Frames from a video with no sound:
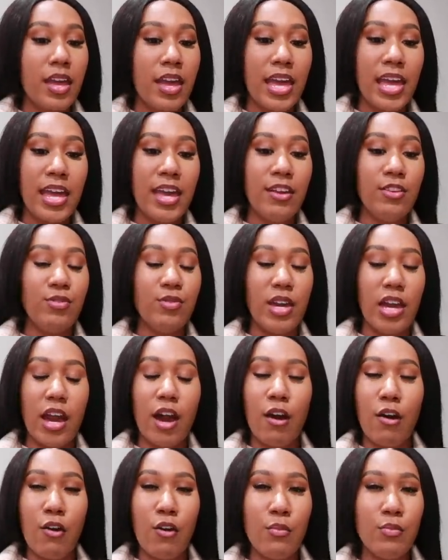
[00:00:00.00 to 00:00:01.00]
And you get
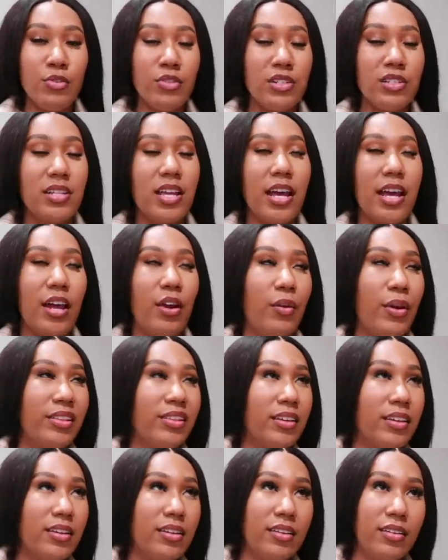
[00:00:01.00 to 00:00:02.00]
home, you're just like, I don't have
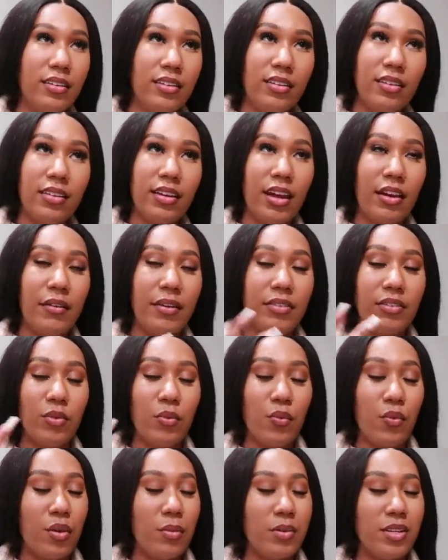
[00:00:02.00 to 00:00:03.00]
to cook, I don't have to
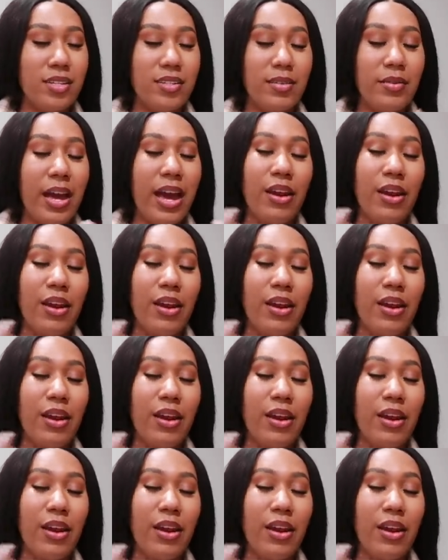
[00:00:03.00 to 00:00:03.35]
warm this up.